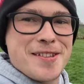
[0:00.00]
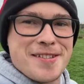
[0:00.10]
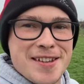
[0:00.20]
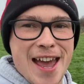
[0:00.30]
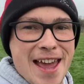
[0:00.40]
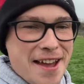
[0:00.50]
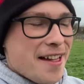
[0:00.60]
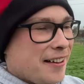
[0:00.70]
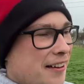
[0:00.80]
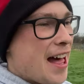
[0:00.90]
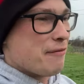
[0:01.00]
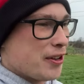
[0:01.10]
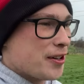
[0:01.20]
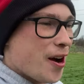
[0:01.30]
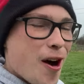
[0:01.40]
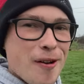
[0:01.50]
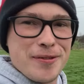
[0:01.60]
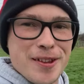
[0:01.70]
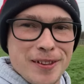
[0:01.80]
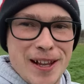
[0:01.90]
day 11 of
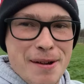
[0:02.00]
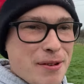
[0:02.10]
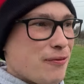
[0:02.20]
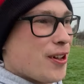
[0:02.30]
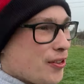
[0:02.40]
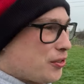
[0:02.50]
the Lammers Vlog.